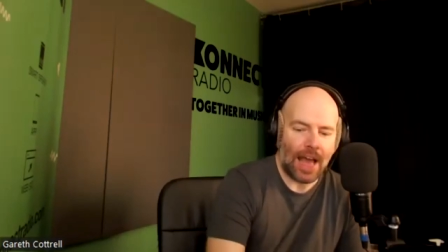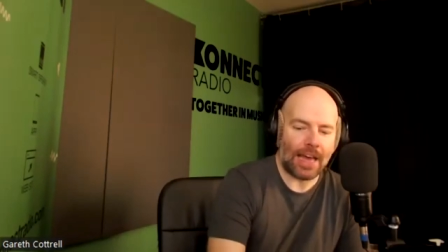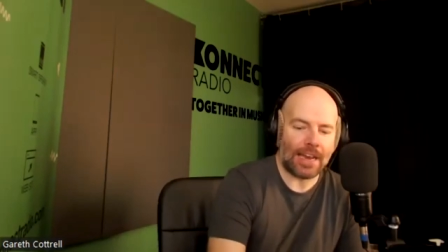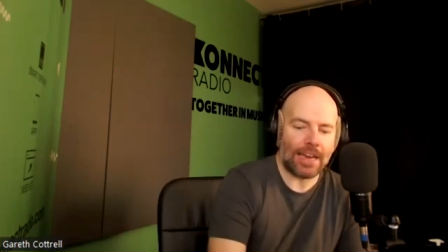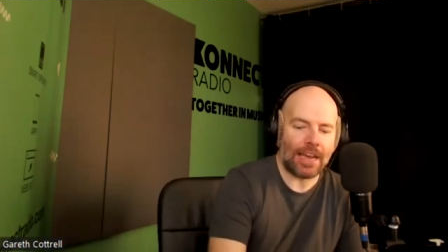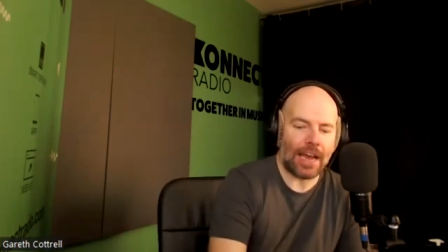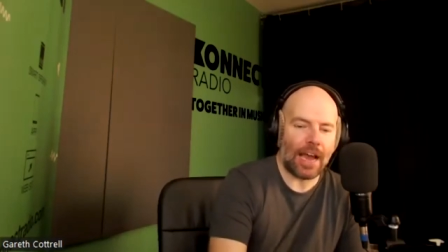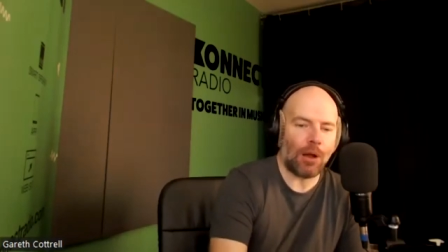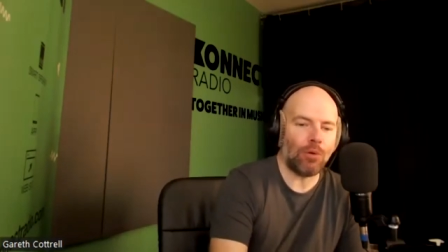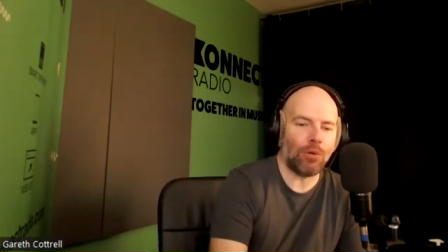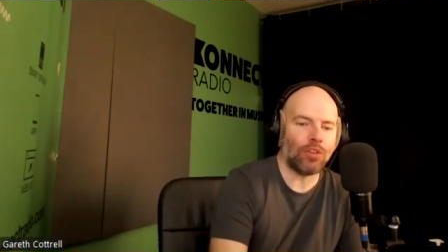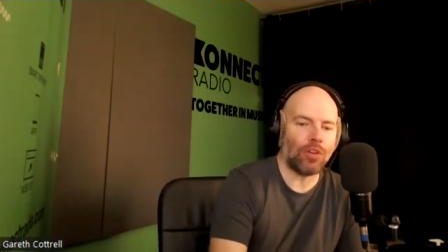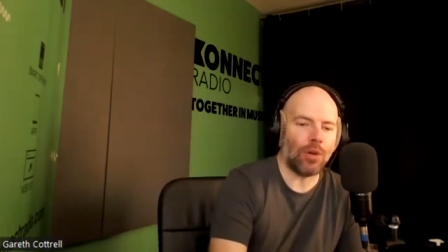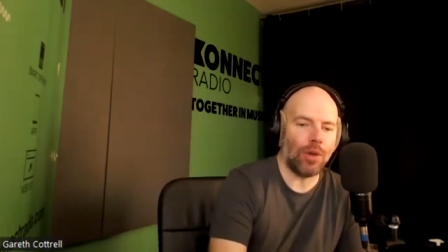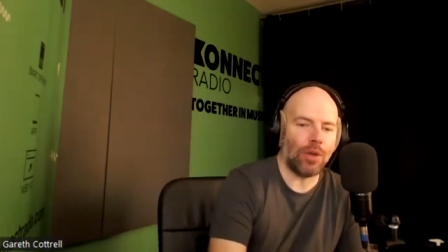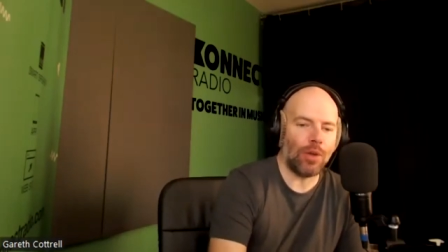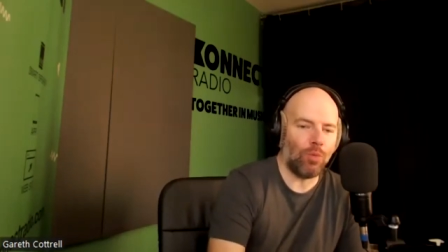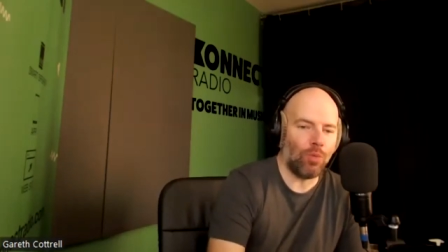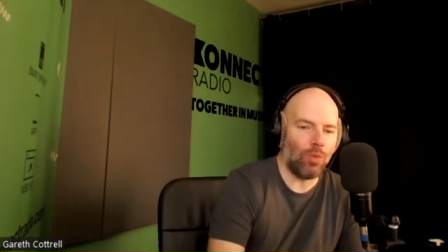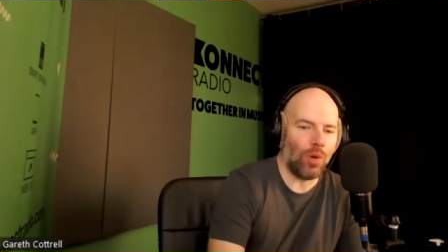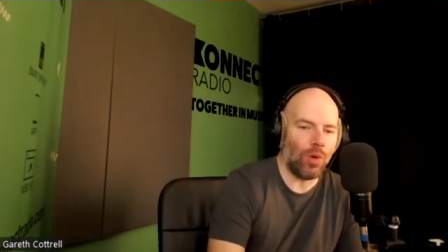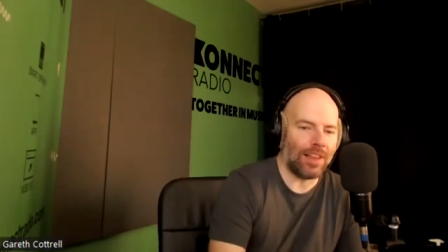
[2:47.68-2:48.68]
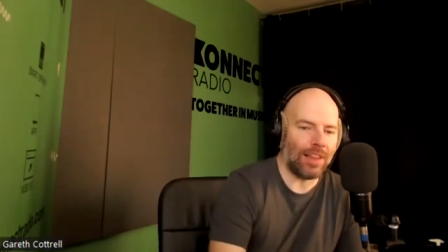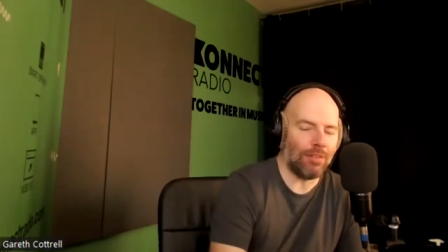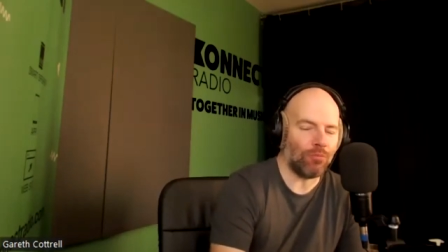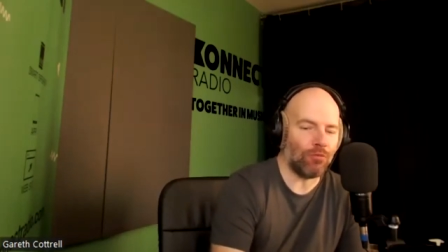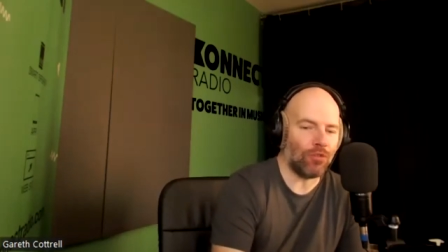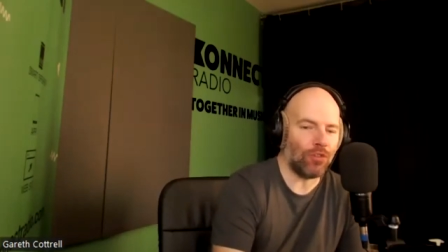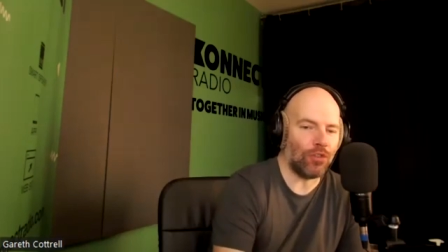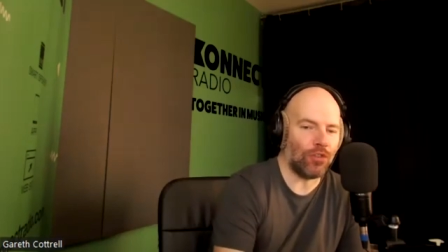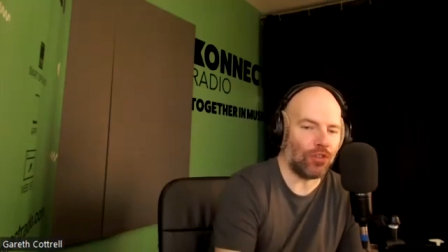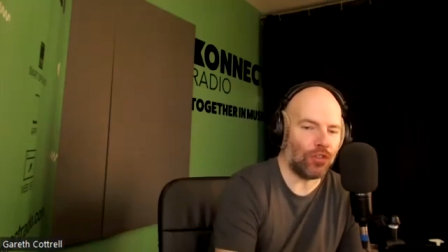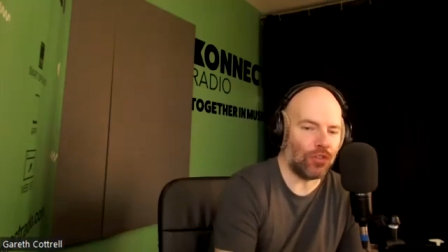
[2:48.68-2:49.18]
And I was going, well,
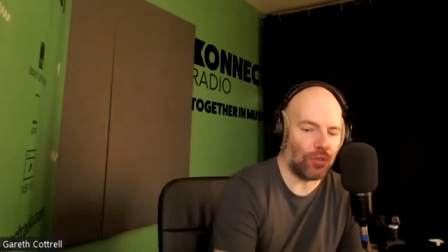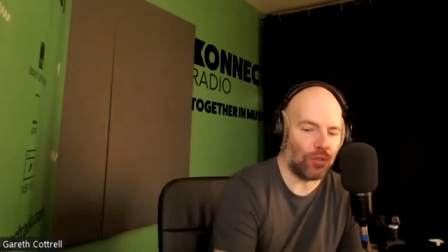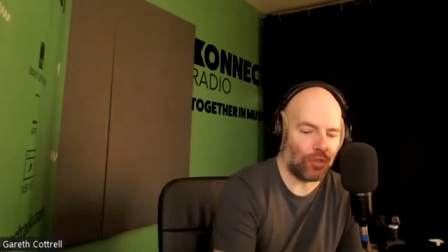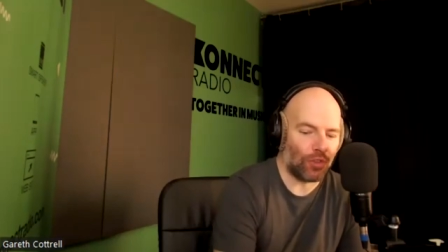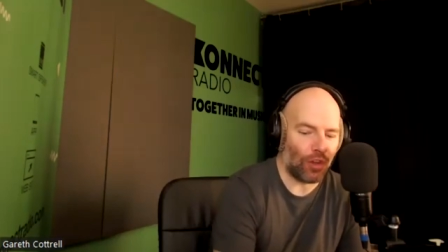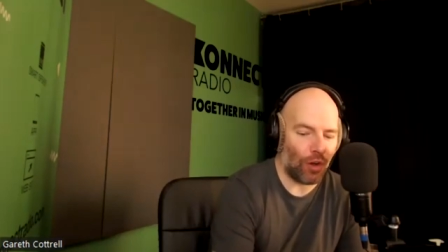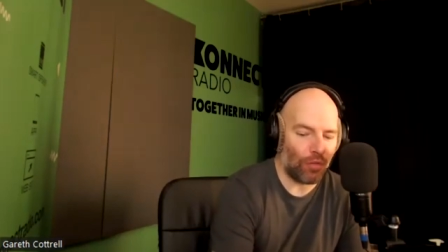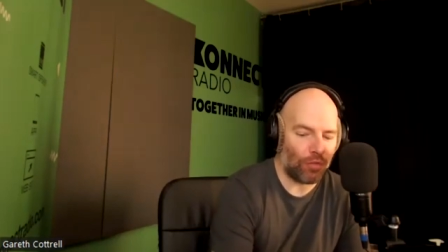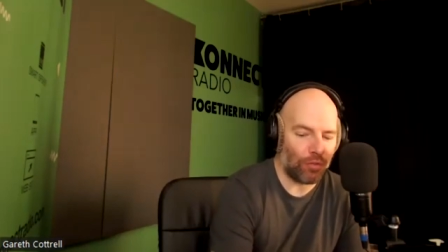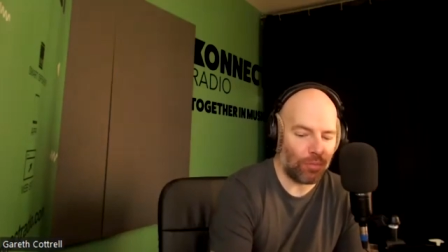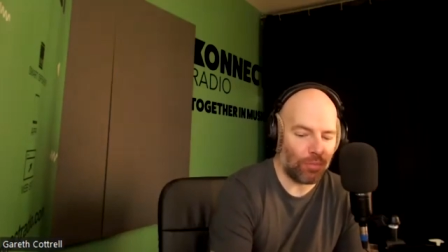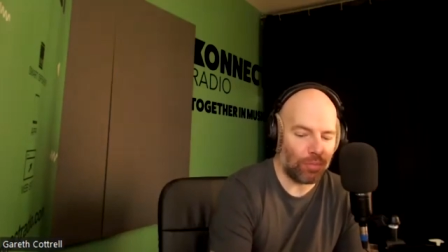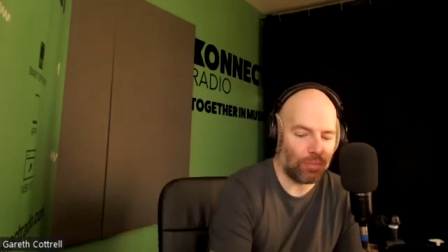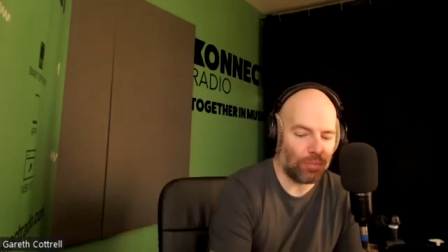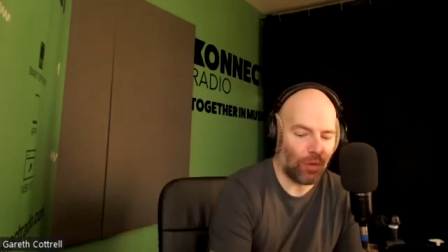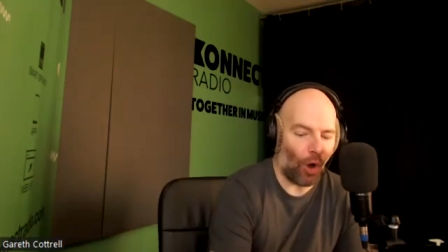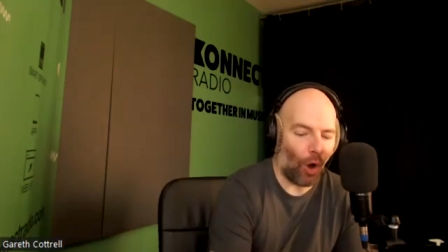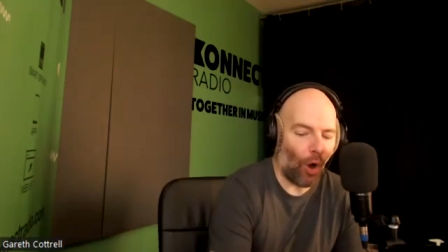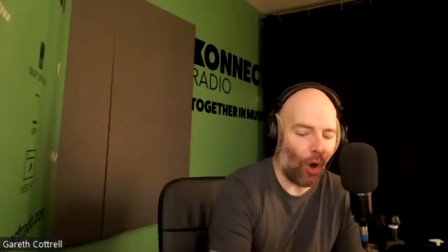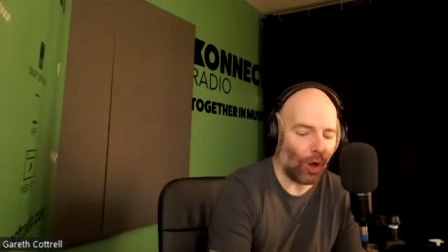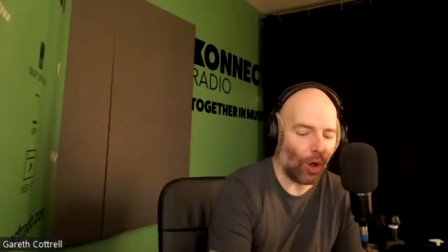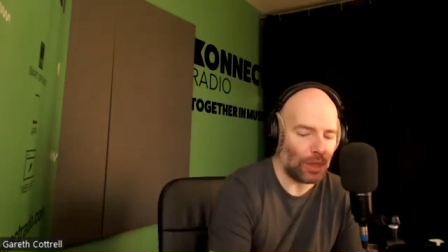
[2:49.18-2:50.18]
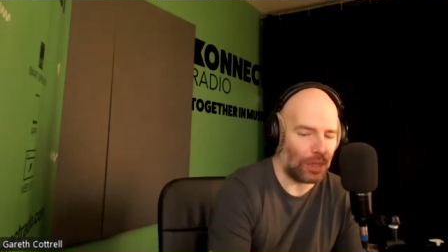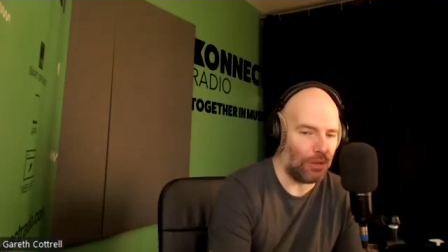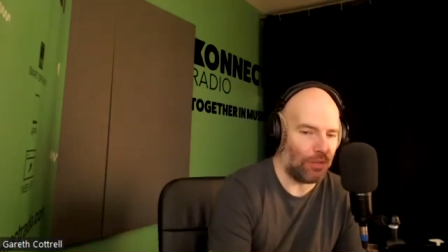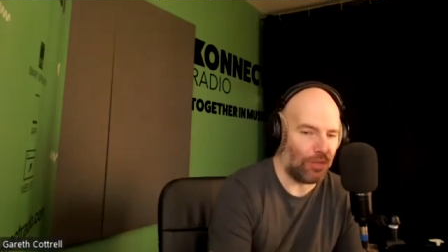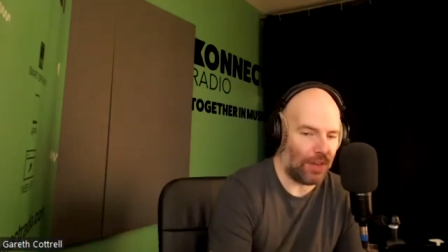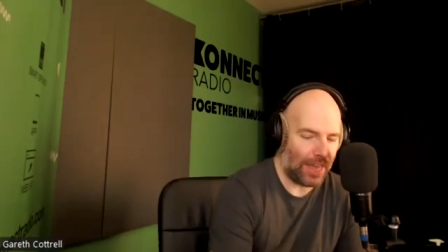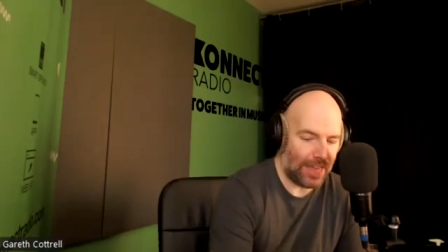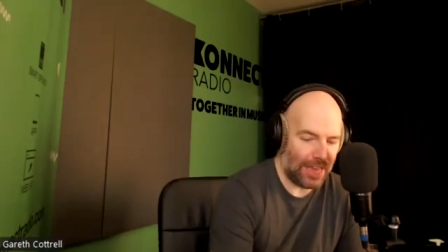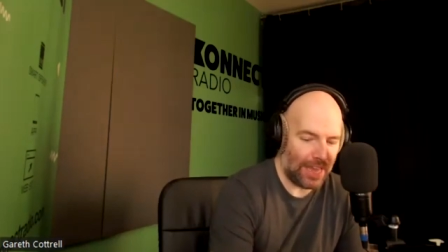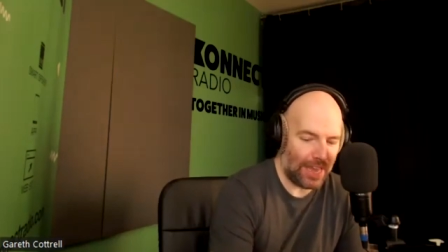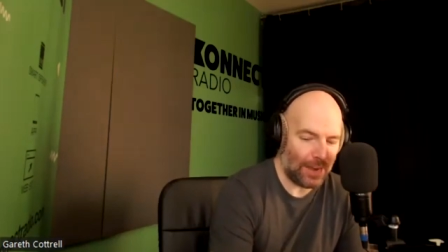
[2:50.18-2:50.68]
sort of all
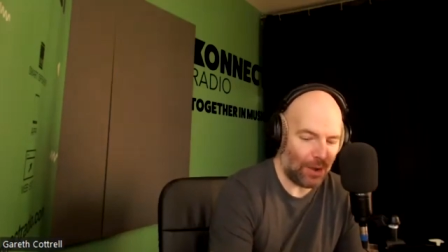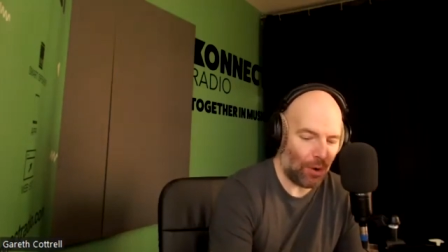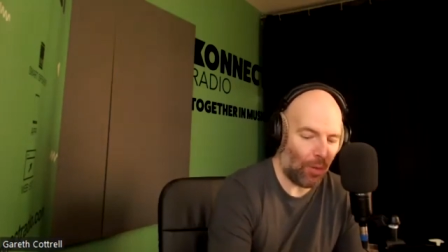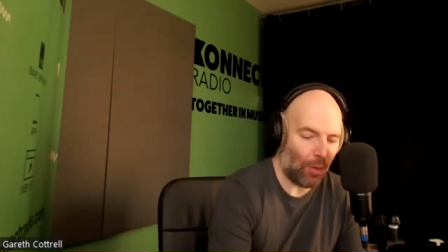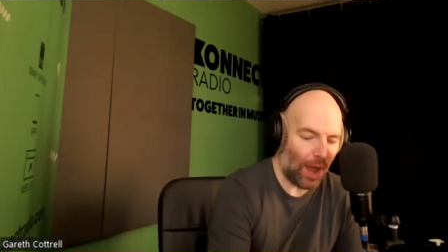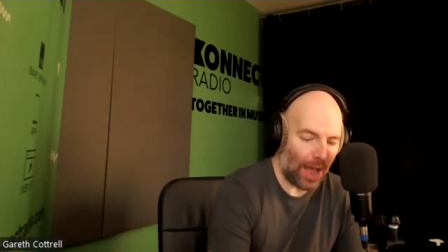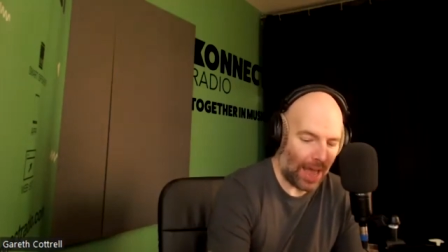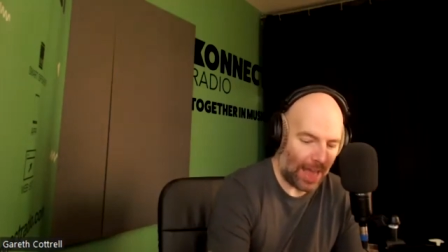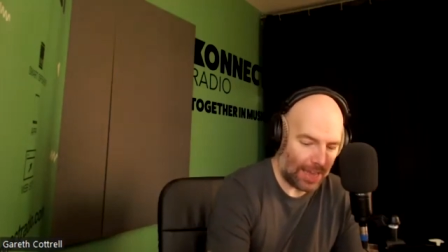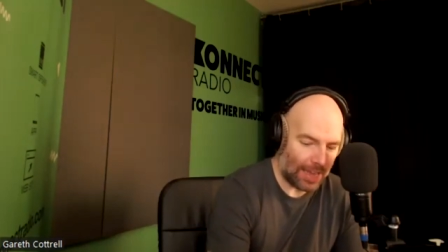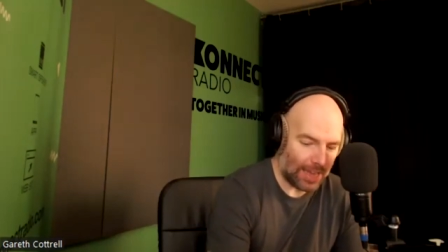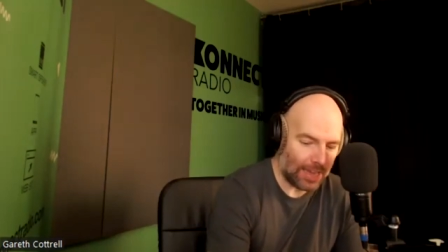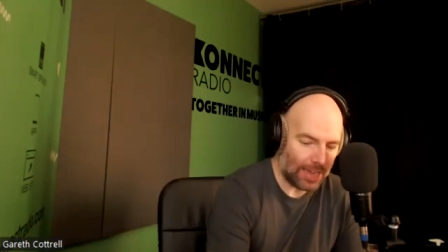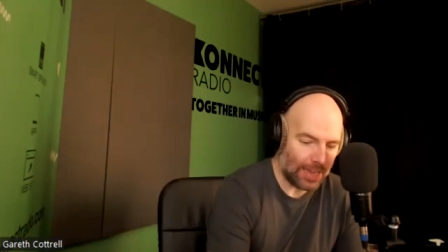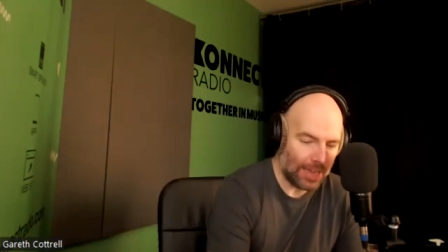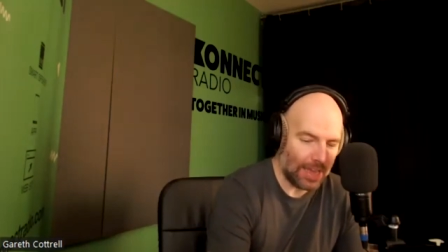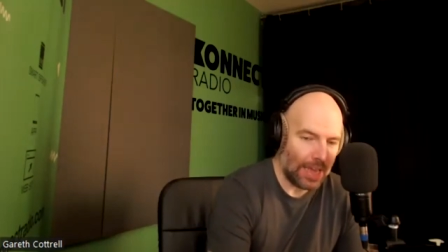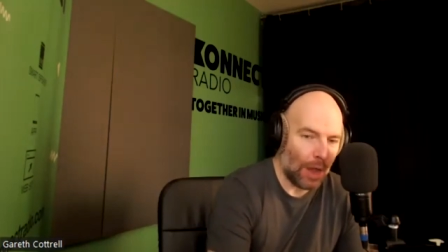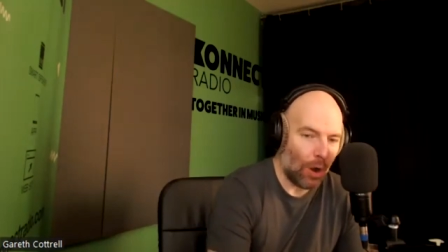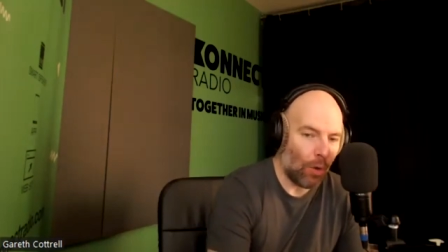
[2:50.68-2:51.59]
of it in a way.